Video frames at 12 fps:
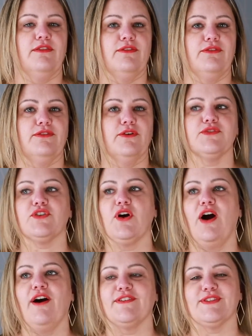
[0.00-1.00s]
those
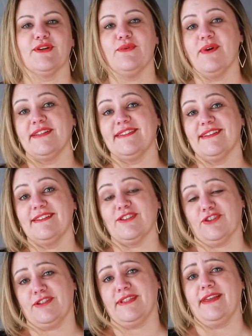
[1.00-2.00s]
consequences
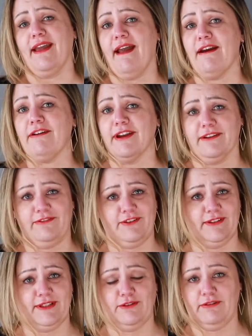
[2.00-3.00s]
are scary for
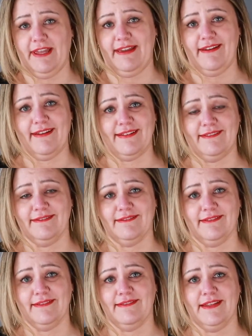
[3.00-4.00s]
a little kid.
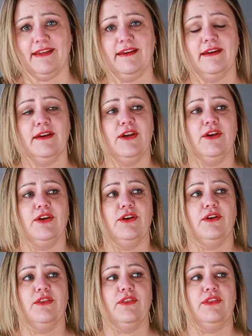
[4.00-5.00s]

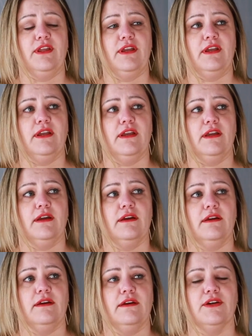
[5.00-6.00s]
The
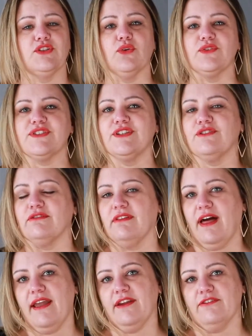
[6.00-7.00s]
adults in your
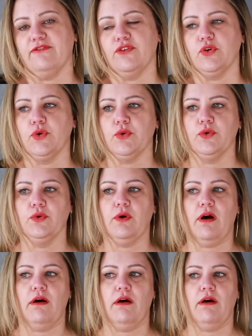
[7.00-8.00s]
life who
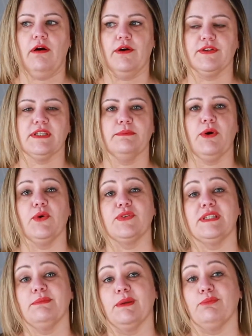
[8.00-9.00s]
are
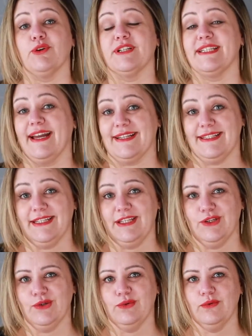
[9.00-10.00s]
supposed to be protecting
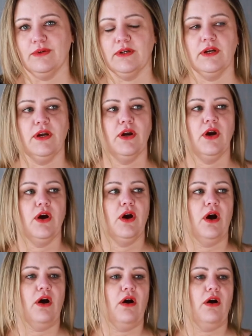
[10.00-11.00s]
you
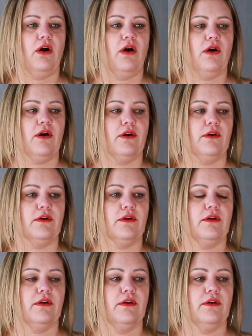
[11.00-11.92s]
are